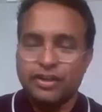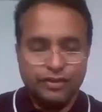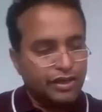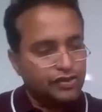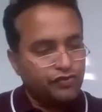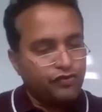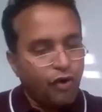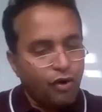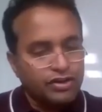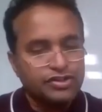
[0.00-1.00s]
There is
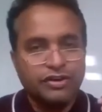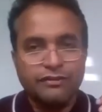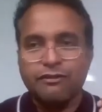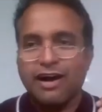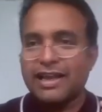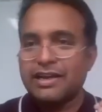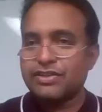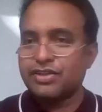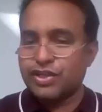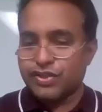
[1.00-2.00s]
force of
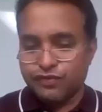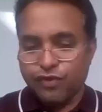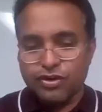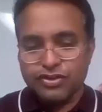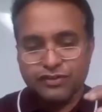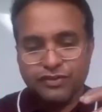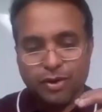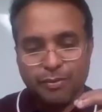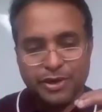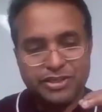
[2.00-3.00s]
violence, there is force of
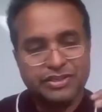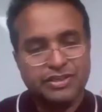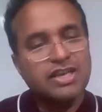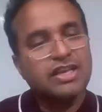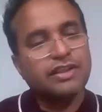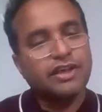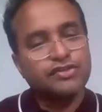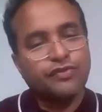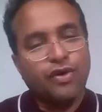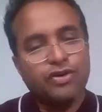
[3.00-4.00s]
oppression, there
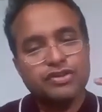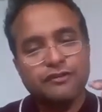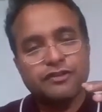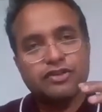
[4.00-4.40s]
is force of